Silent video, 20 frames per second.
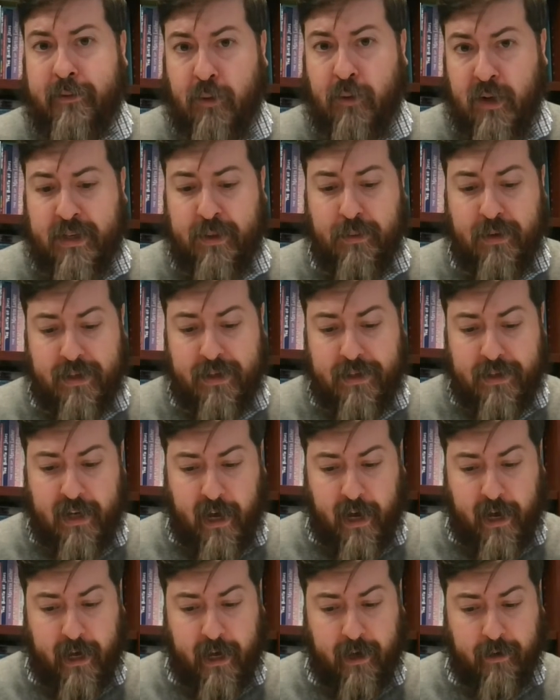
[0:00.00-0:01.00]
Christmas
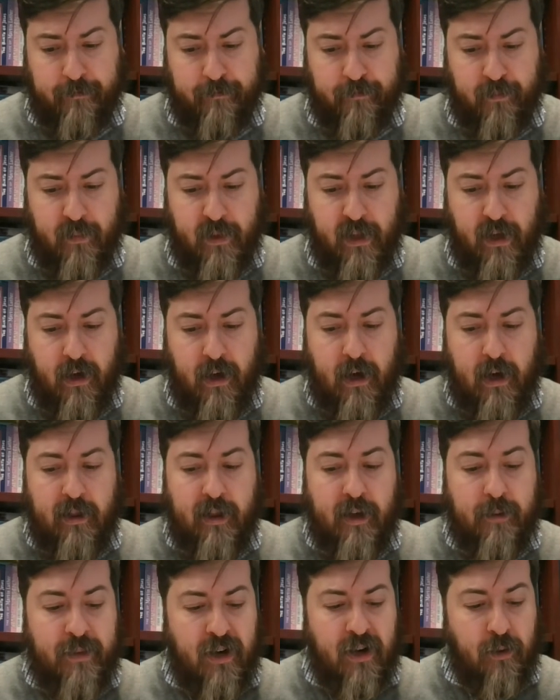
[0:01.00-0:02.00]
Day,
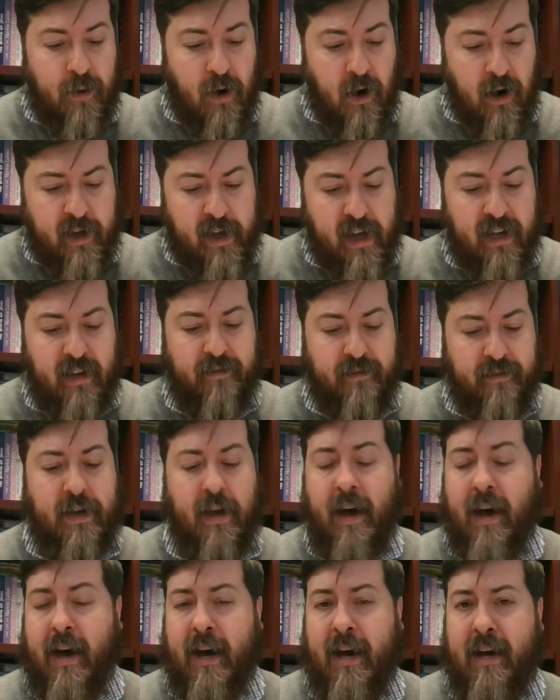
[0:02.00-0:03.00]
the mere marking of
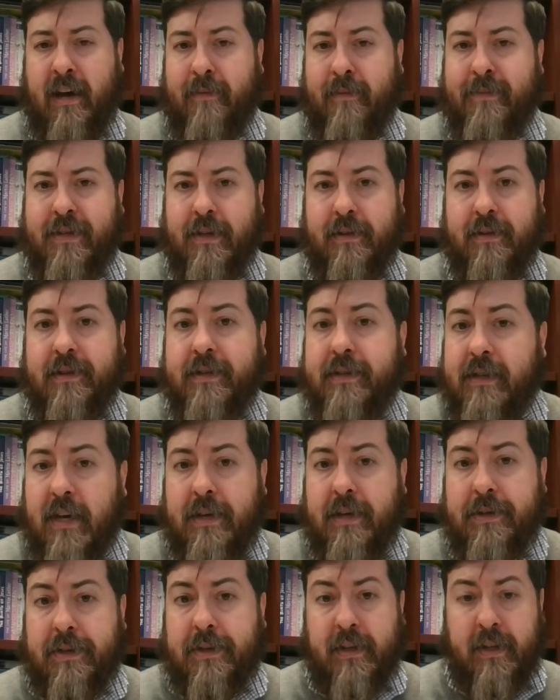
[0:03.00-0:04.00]
times and
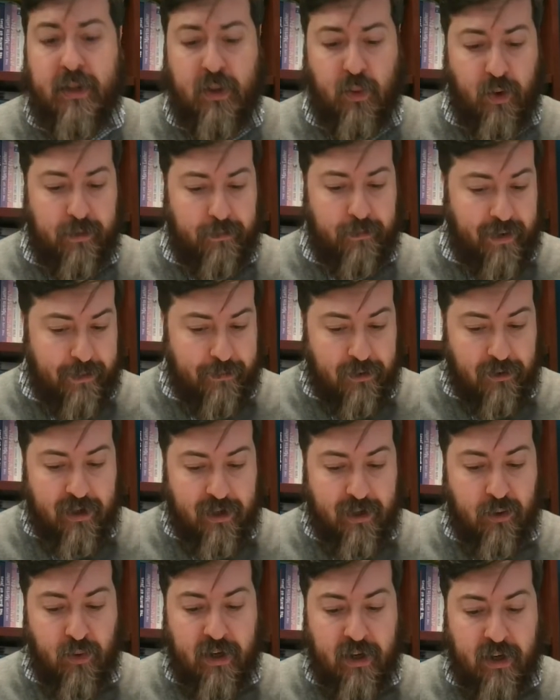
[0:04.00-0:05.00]
seasons when people
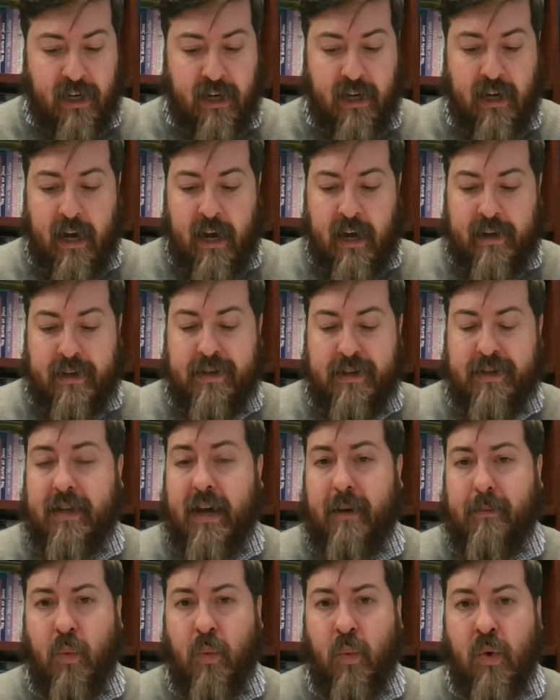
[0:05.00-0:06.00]
agree to
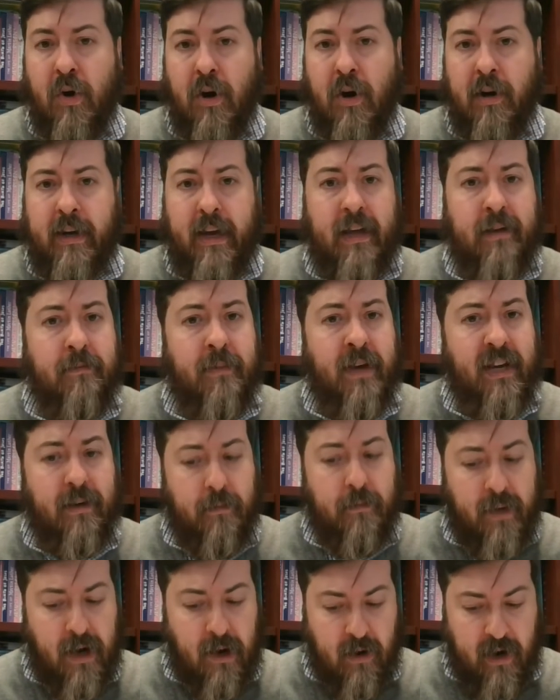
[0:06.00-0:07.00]
stop work and make
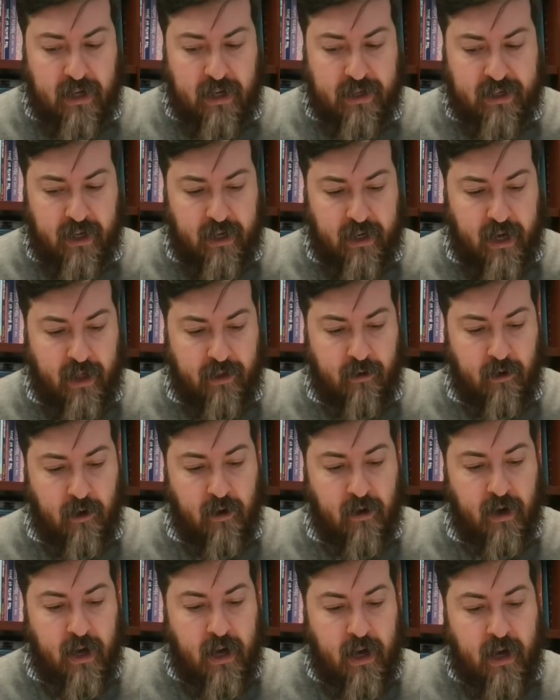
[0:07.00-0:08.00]
merry
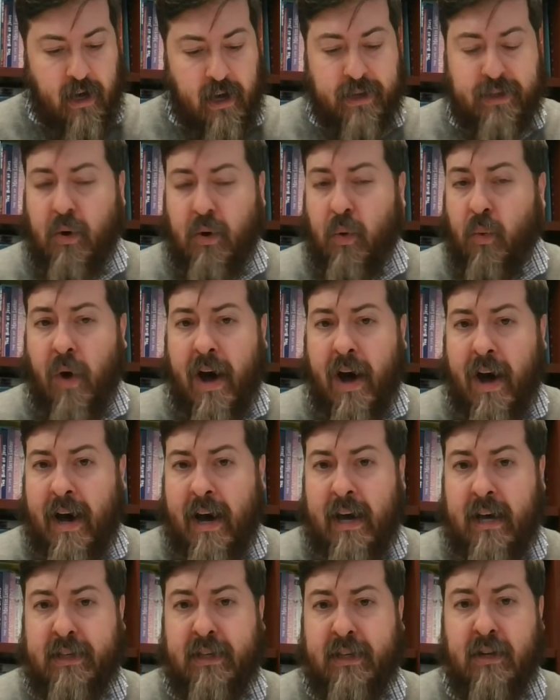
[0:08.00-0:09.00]
together is a
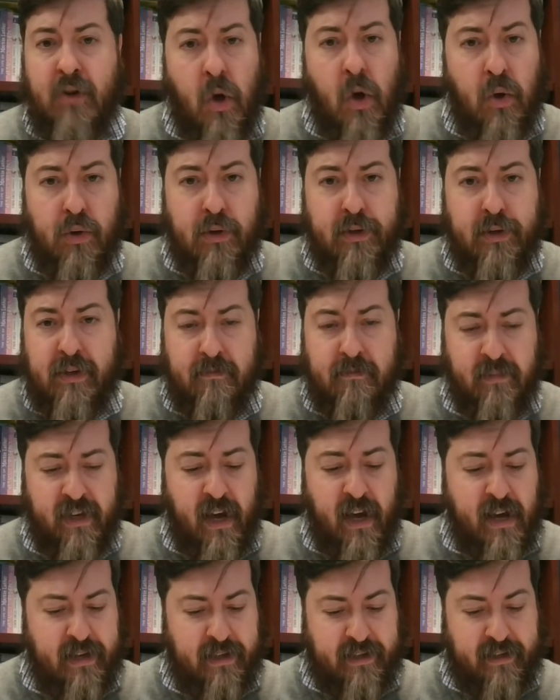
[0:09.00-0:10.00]
wise and wholesome
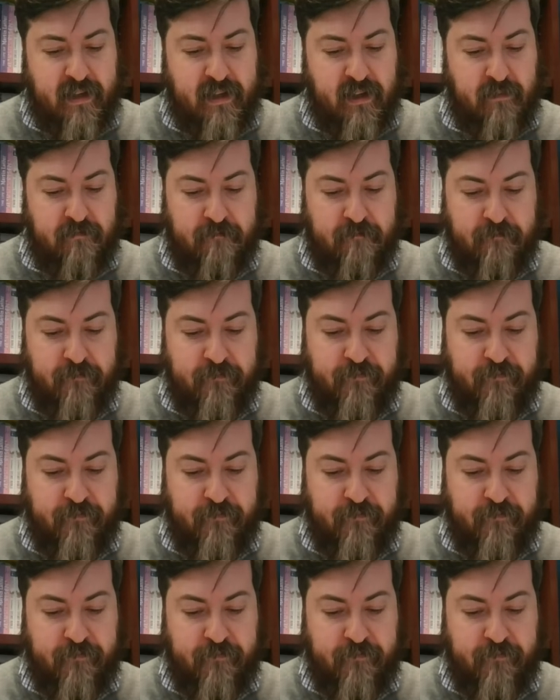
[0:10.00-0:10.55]
custom.